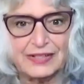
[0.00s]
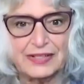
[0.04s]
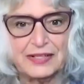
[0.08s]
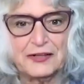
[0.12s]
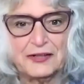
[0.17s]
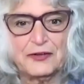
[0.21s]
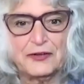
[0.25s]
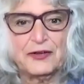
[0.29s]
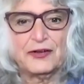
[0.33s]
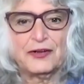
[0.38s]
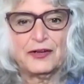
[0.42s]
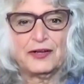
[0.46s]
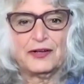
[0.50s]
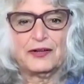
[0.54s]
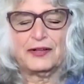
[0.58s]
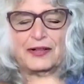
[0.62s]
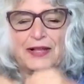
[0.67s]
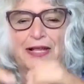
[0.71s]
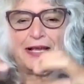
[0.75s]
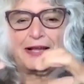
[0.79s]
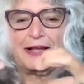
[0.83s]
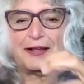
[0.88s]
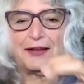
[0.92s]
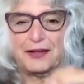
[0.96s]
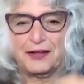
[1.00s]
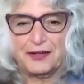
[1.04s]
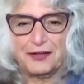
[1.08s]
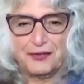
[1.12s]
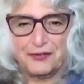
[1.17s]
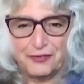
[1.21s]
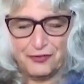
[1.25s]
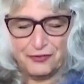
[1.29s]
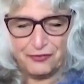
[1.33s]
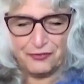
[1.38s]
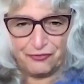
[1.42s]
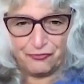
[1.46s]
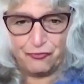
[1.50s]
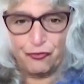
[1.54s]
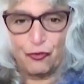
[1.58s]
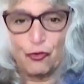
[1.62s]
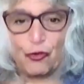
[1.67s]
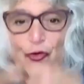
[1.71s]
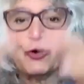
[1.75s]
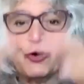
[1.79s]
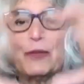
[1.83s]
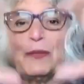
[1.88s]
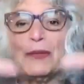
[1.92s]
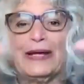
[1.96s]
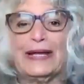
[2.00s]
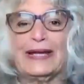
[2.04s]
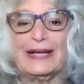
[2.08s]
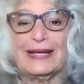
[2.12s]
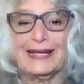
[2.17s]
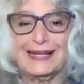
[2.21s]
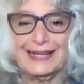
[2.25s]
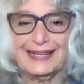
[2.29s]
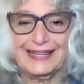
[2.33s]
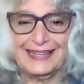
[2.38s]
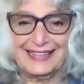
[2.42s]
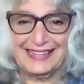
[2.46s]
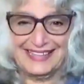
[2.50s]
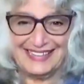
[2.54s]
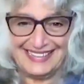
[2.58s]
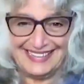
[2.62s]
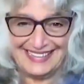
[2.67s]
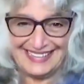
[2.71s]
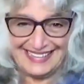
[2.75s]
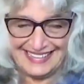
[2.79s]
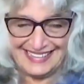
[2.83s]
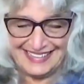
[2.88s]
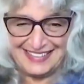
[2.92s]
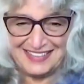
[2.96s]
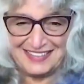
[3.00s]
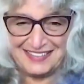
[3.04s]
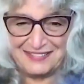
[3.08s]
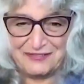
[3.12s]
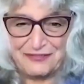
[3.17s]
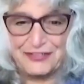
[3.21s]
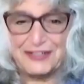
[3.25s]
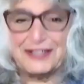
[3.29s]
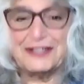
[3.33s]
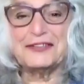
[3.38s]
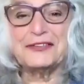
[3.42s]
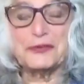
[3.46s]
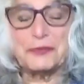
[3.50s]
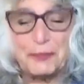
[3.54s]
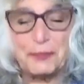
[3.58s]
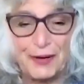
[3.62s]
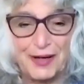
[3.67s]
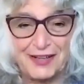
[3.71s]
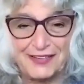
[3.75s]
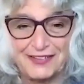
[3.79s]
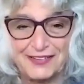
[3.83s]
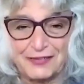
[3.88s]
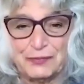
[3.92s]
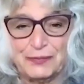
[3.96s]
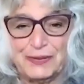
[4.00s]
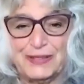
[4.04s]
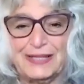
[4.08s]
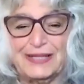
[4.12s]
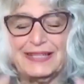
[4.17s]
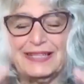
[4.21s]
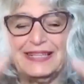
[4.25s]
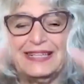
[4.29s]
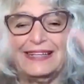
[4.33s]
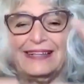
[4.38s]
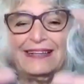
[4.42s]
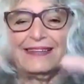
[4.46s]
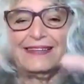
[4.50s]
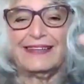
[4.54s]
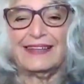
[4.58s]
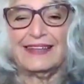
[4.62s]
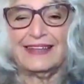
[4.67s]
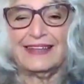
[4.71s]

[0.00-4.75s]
mm-hmm. like forming in the field of possibility,